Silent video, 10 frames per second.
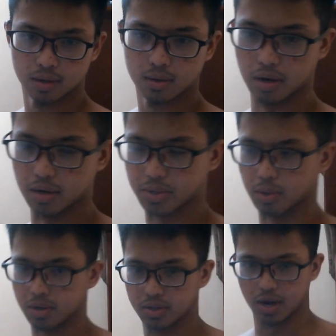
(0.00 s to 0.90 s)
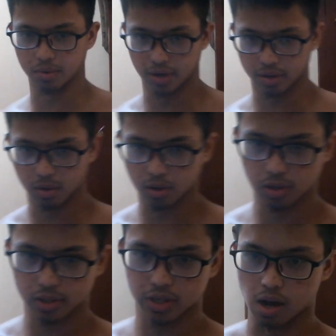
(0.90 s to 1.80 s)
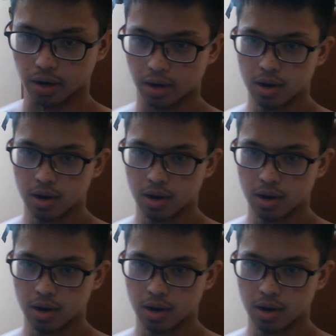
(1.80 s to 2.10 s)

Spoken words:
Okay, so here's how that hook looks like.